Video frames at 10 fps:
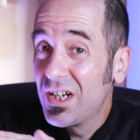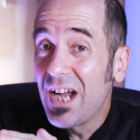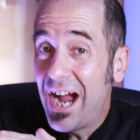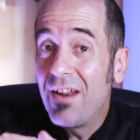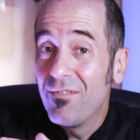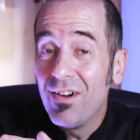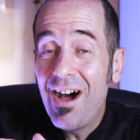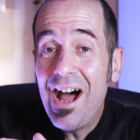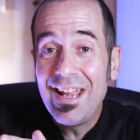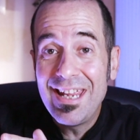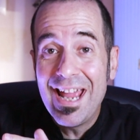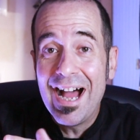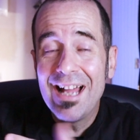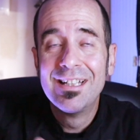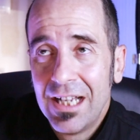kind of a lot?
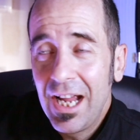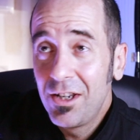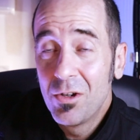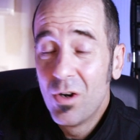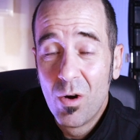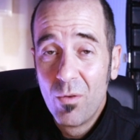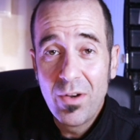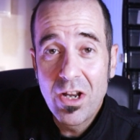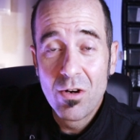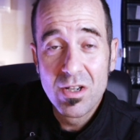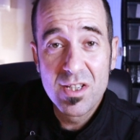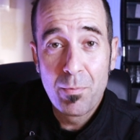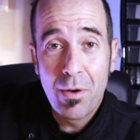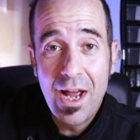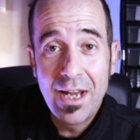Yeah. I could do a whole video on
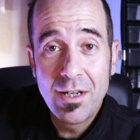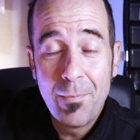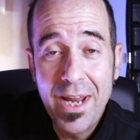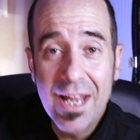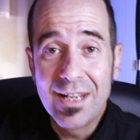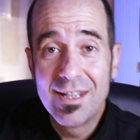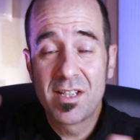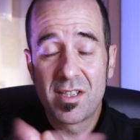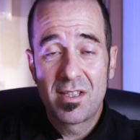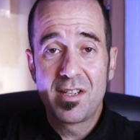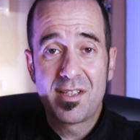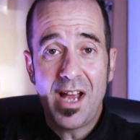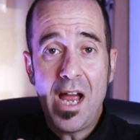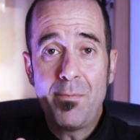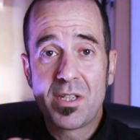supply and demand. This
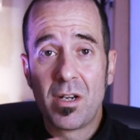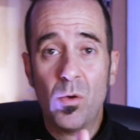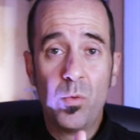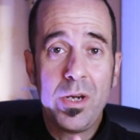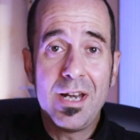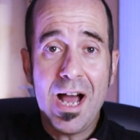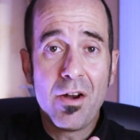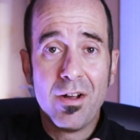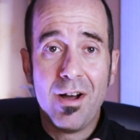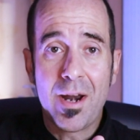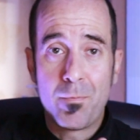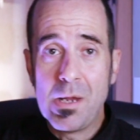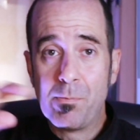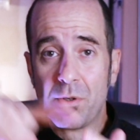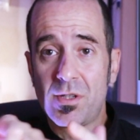time is gonna weed out a lot of
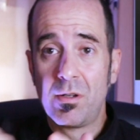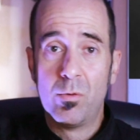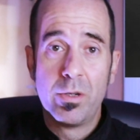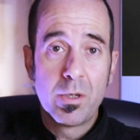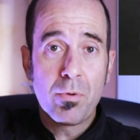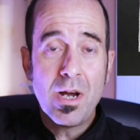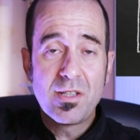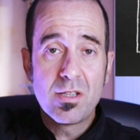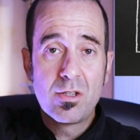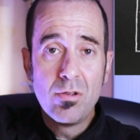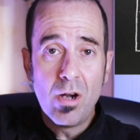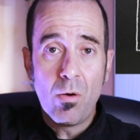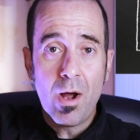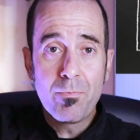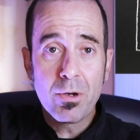people so that when the prices do
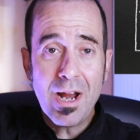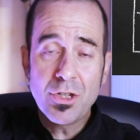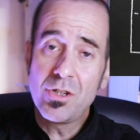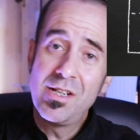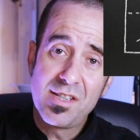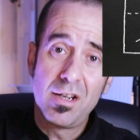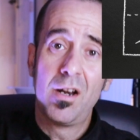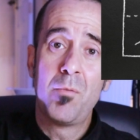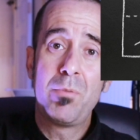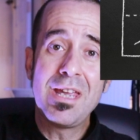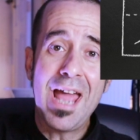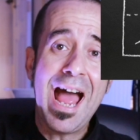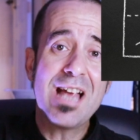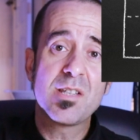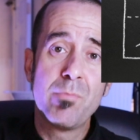go up, there actually isn't gonna be
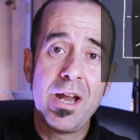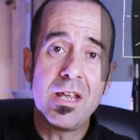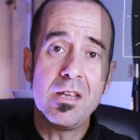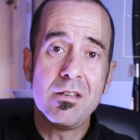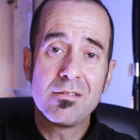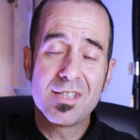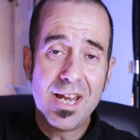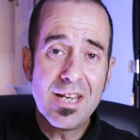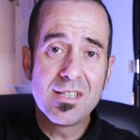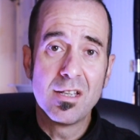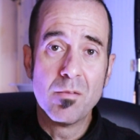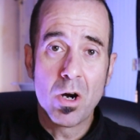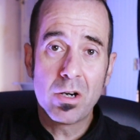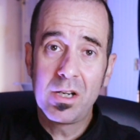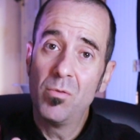as many snakes in the
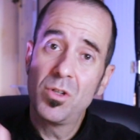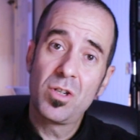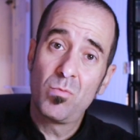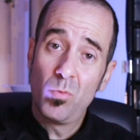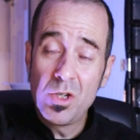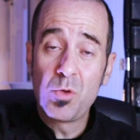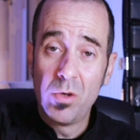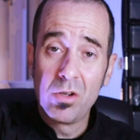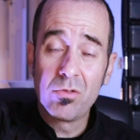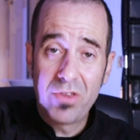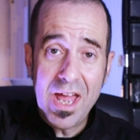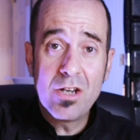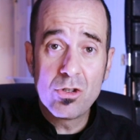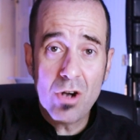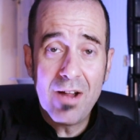market, which will
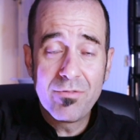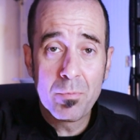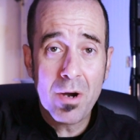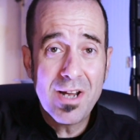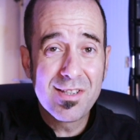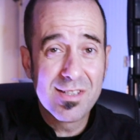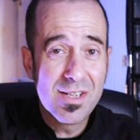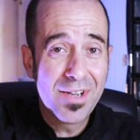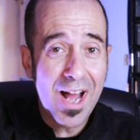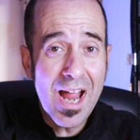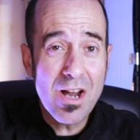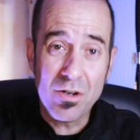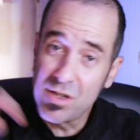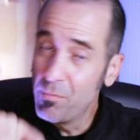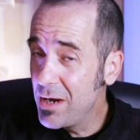then drive the prices even higher.
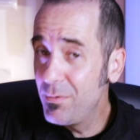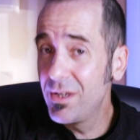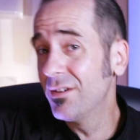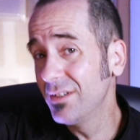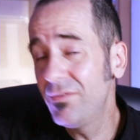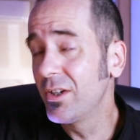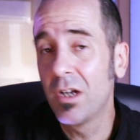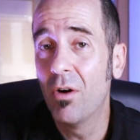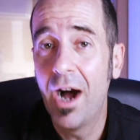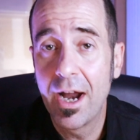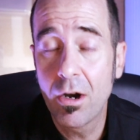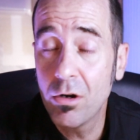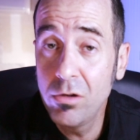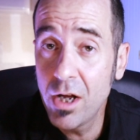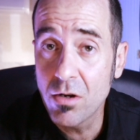So maybe they'll even go higher.
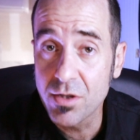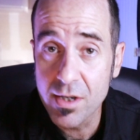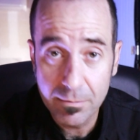Who knows?